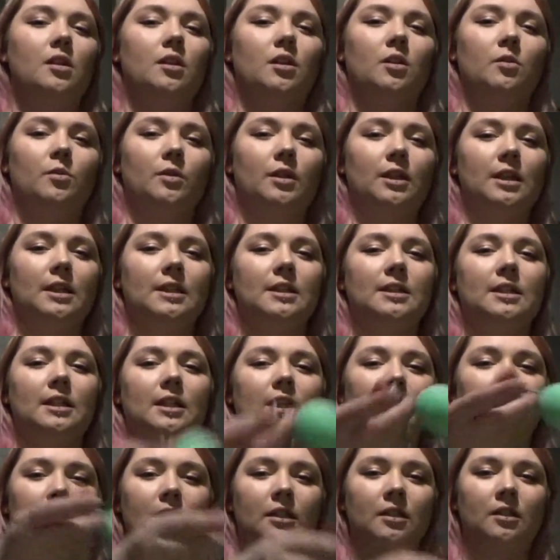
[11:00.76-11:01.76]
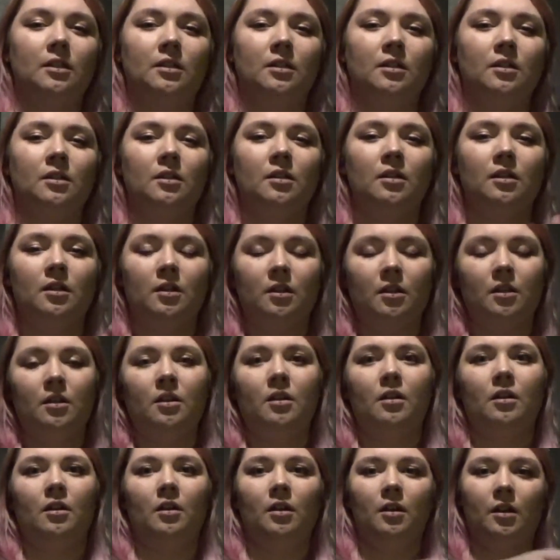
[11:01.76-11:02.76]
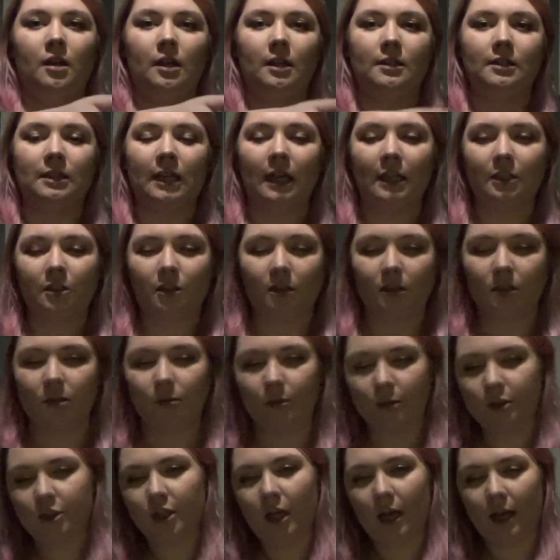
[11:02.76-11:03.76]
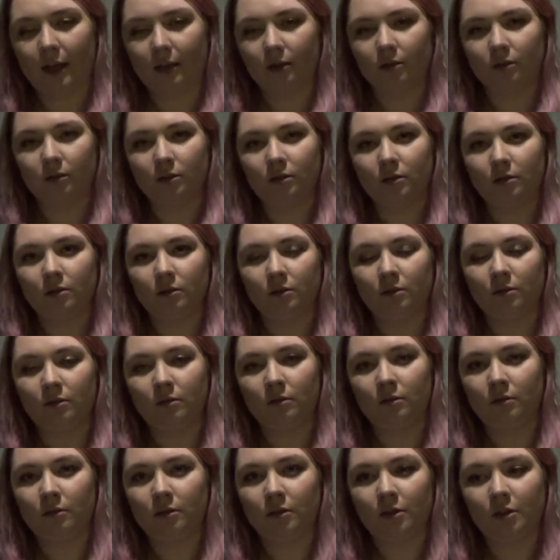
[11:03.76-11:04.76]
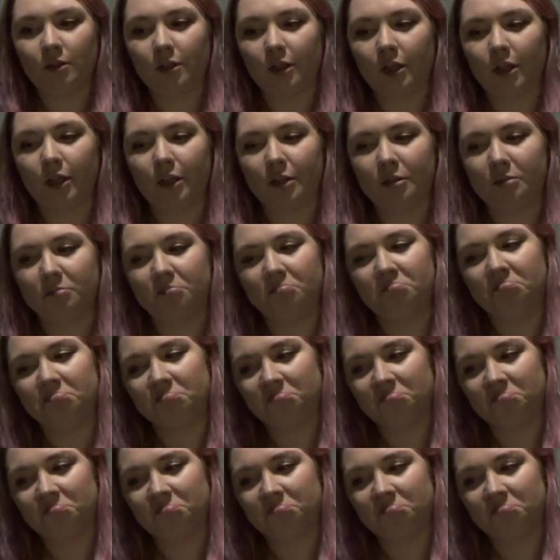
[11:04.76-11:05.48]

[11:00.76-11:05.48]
that you would consider attaching to a child, so